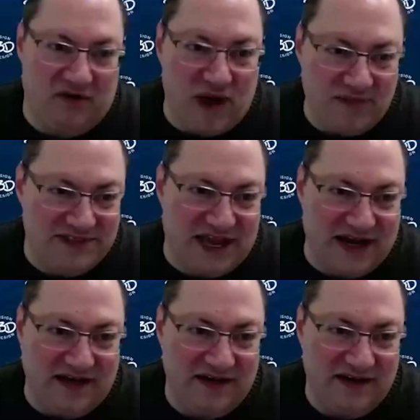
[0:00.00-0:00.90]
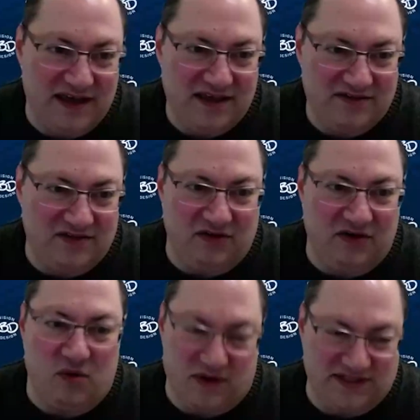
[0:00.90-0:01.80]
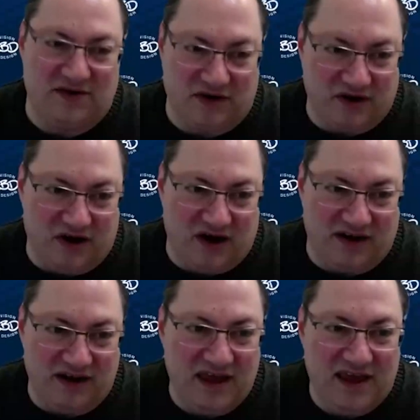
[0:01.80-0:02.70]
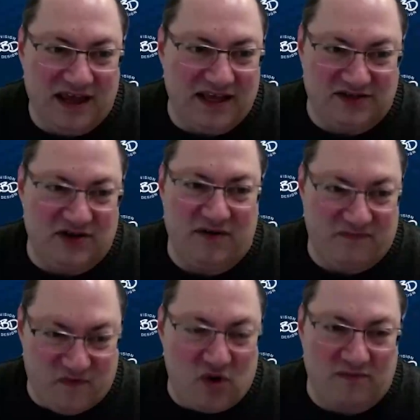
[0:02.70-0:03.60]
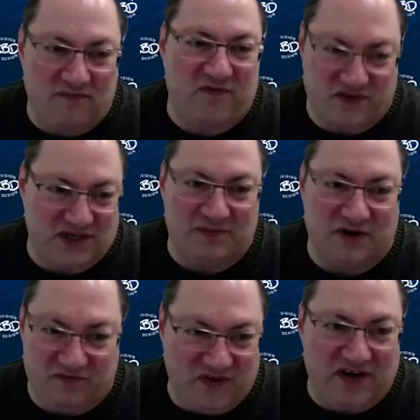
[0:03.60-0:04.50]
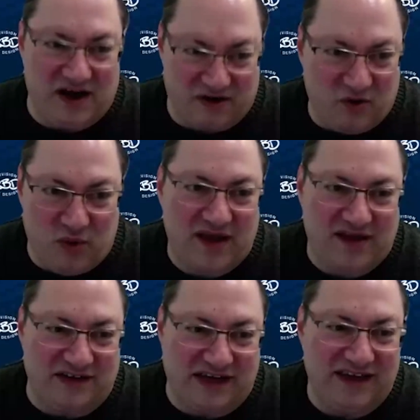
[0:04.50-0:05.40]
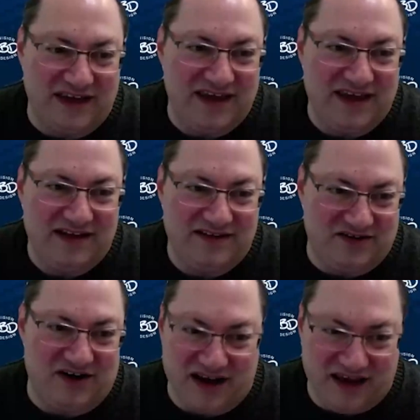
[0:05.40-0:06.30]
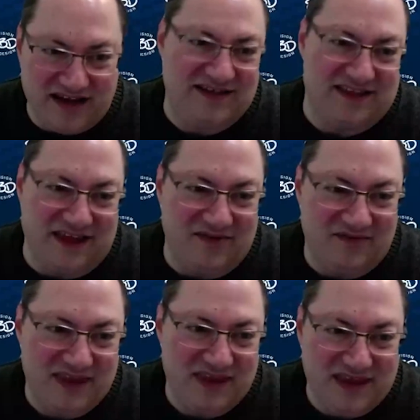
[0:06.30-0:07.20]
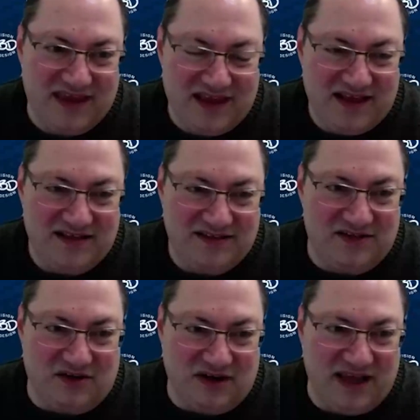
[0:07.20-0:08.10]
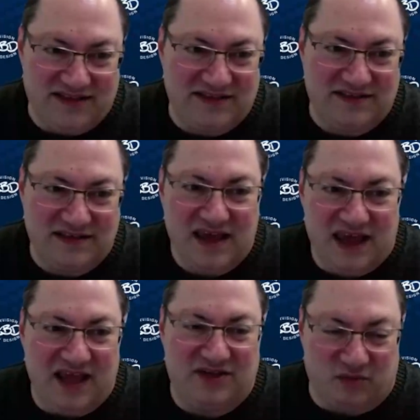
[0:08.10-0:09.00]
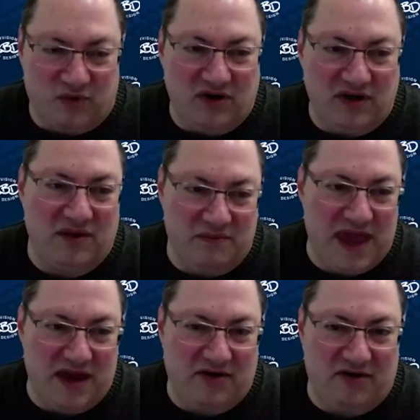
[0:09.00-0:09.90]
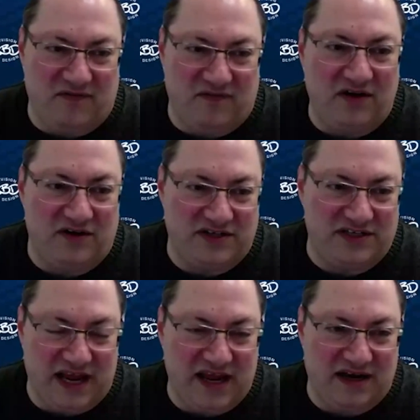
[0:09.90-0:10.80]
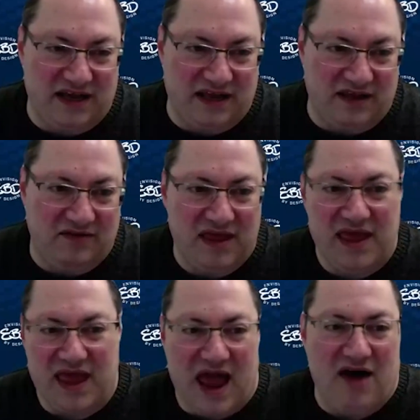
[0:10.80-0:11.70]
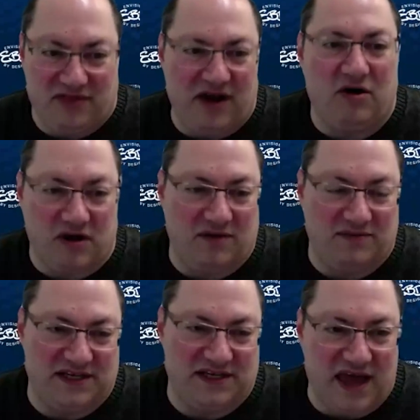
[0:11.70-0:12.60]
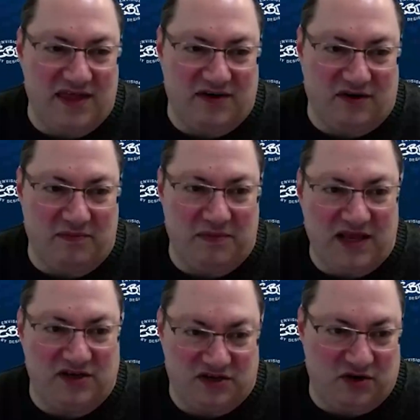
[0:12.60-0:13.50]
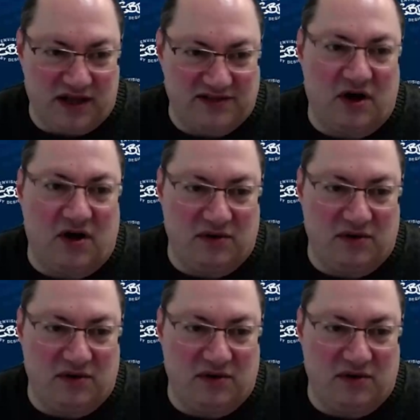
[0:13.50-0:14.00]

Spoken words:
website so you know what's going on? Is there a form for someone to fill out quickly to try and get to them? So it's really a matter of understanding how that all comes together and making sure that's